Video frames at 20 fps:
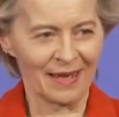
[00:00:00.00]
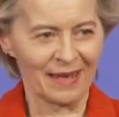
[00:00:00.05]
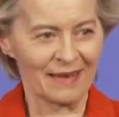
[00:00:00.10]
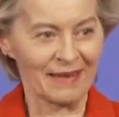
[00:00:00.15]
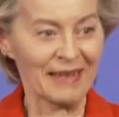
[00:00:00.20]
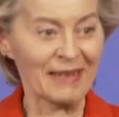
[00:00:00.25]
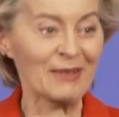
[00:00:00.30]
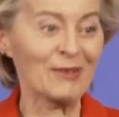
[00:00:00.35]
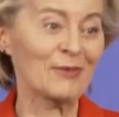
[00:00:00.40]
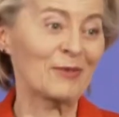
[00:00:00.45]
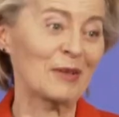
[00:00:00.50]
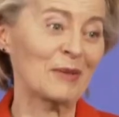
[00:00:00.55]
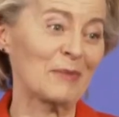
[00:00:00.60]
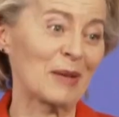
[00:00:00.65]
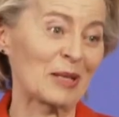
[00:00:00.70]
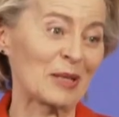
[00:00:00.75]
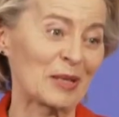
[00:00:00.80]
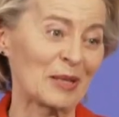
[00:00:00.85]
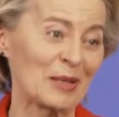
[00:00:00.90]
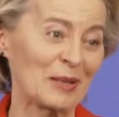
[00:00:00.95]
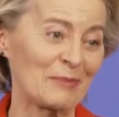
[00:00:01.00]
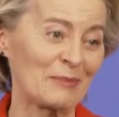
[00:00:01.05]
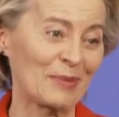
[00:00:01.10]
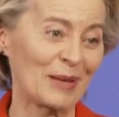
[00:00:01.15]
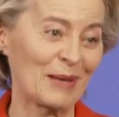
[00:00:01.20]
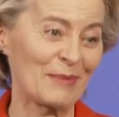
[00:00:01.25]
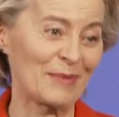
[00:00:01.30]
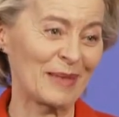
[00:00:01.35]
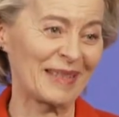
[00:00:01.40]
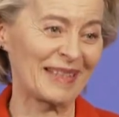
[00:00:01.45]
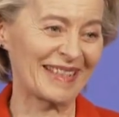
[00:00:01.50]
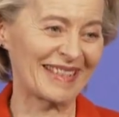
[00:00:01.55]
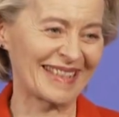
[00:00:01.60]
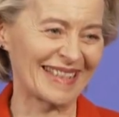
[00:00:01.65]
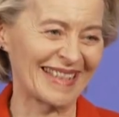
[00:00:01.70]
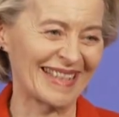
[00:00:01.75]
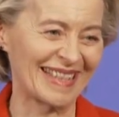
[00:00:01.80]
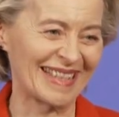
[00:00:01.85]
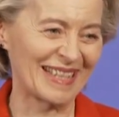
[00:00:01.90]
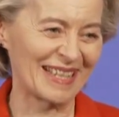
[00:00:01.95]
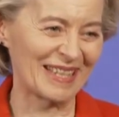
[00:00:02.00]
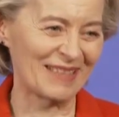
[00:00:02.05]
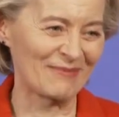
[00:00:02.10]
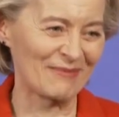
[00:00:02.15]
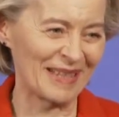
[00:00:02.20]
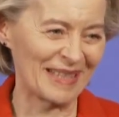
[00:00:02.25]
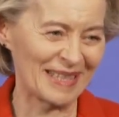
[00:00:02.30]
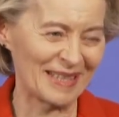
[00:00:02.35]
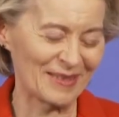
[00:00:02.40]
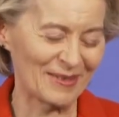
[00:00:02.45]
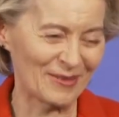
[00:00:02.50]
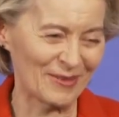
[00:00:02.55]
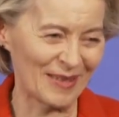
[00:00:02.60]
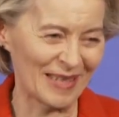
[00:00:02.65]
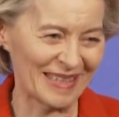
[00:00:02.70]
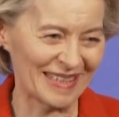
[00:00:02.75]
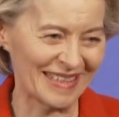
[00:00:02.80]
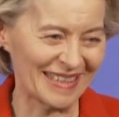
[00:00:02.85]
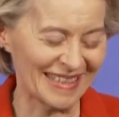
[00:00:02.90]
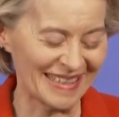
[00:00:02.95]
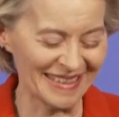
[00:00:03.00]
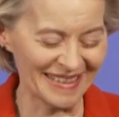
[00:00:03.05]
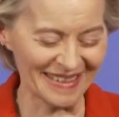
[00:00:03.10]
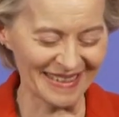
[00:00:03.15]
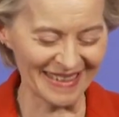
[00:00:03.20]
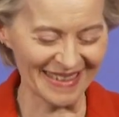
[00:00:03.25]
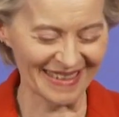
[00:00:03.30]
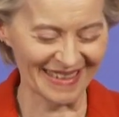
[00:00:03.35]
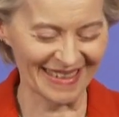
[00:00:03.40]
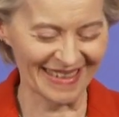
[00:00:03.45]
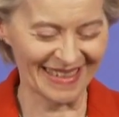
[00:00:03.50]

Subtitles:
Thank you very much, Prime Minister, my dear friend Keir,